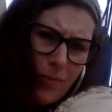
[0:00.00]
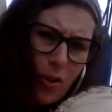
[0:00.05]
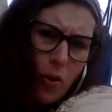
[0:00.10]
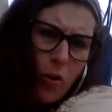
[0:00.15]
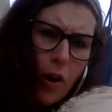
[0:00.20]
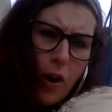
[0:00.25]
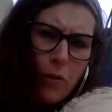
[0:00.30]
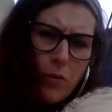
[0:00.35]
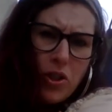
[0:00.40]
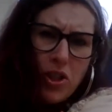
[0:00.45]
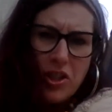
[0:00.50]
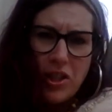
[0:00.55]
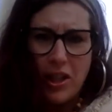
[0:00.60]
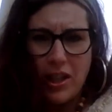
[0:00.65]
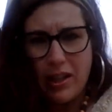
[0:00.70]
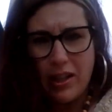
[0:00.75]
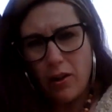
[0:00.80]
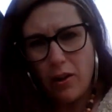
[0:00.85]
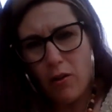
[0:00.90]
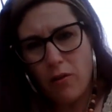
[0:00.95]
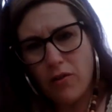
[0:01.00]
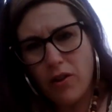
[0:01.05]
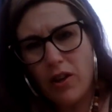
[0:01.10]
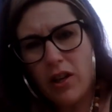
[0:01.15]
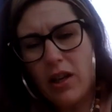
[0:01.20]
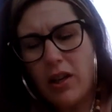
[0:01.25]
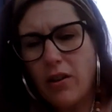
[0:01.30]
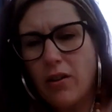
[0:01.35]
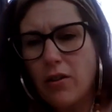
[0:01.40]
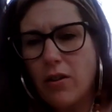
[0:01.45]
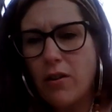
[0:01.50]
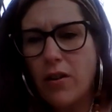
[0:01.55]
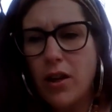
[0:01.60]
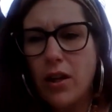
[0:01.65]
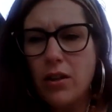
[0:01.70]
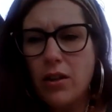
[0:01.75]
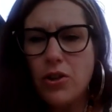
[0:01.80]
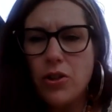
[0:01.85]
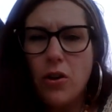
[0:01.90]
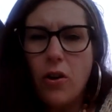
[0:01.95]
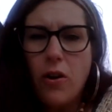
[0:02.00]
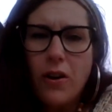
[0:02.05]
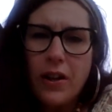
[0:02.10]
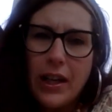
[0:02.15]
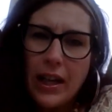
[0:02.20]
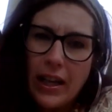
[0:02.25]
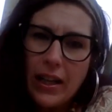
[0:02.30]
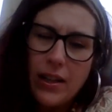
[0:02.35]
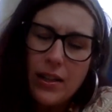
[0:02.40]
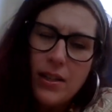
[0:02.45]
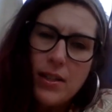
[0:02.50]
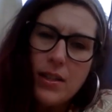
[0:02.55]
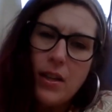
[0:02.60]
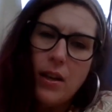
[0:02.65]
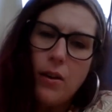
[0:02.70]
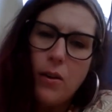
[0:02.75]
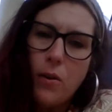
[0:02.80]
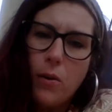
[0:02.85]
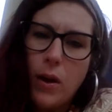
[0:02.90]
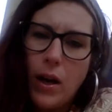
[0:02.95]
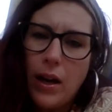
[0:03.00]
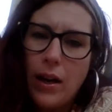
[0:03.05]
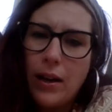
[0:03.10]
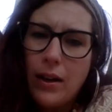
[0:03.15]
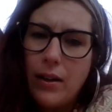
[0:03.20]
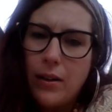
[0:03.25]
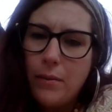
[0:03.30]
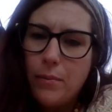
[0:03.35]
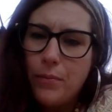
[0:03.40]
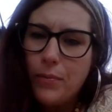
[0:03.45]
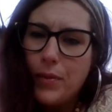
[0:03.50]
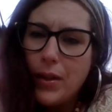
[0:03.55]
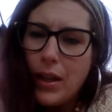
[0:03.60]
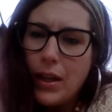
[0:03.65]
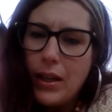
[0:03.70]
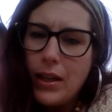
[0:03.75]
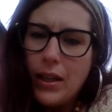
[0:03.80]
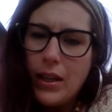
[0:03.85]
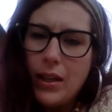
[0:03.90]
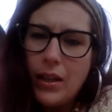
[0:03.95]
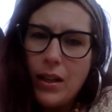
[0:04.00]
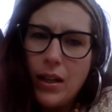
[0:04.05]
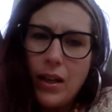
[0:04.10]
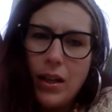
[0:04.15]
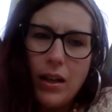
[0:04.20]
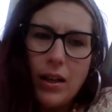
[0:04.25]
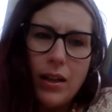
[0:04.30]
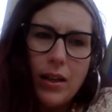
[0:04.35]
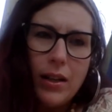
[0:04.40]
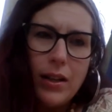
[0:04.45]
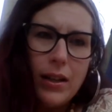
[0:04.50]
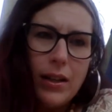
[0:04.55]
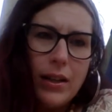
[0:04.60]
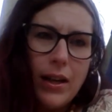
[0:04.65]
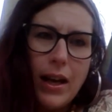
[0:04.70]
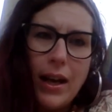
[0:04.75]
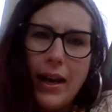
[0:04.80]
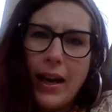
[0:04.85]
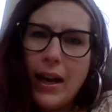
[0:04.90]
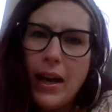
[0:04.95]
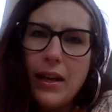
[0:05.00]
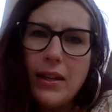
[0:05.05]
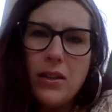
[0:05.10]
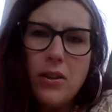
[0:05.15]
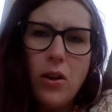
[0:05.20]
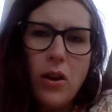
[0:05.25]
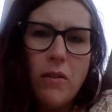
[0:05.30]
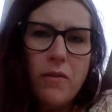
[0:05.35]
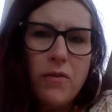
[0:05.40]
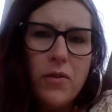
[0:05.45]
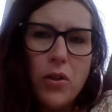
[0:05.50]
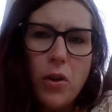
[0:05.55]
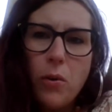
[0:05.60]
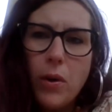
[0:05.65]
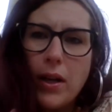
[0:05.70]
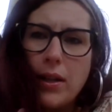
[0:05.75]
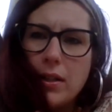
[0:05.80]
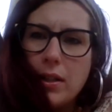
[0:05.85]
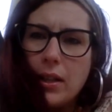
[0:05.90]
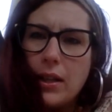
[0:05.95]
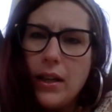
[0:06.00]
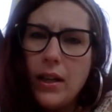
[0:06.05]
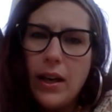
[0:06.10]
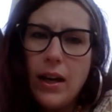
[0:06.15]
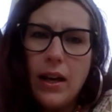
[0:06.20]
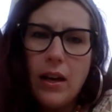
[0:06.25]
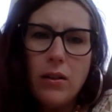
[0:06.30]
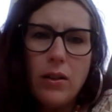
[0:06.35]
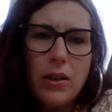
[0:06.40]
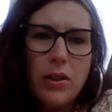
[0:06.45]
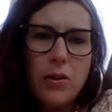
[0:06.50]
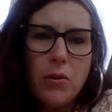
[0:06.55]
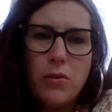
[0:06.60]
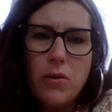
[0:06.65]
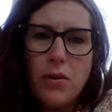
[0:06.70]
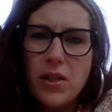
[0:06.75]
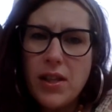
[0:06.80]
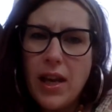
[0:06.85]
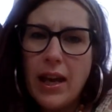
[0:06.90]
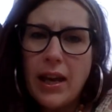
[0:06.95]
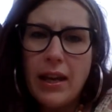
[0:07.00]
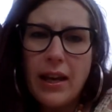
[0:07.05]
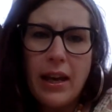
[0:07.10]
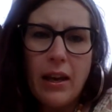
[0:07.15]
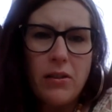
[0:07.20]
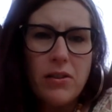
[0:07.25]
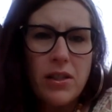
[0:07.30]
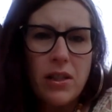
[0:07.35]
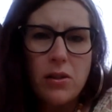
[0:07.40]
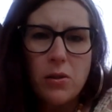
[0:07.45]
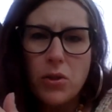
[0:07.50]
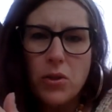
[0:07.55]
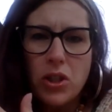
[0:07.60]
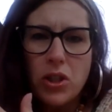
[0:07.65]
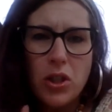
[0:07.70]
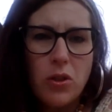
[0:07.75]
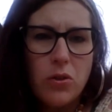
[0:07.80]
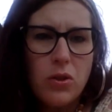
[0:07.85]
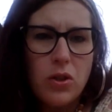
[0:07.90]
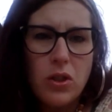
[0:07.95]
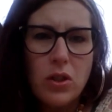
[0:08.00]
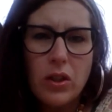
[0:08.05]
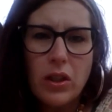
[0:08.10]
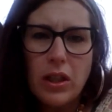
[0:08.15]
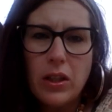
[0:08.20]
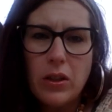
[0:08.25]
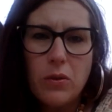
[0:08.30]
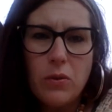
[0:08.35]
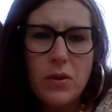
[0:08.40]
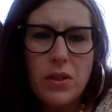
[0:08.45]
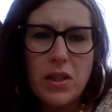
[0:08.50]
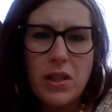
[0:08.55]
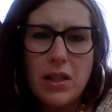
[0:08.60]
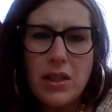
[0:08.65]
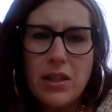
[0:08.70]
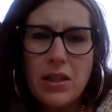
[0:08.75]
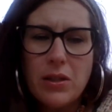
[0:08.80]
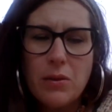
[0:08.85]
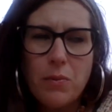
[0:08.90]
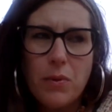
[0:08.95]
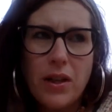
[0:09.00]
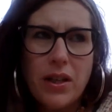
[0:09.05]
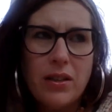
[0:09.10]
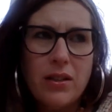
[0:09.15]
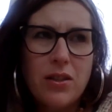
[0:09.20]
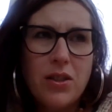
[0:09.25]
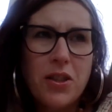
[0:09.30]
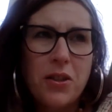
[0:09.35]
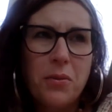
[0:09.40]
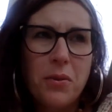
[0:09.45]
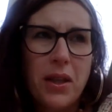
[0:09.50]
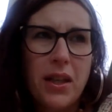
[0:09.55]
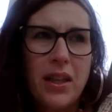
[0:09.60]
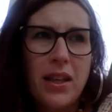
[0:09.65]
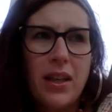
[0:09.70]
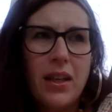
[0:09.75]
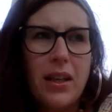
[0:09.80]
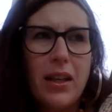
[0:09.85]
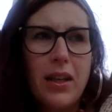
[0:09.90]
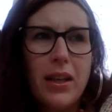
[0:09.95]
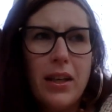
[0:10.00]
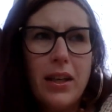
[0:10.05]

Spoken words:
Crohn's chick over here, Sharni. So I have no idea how to use Hangouts. That's what she usually uses when doing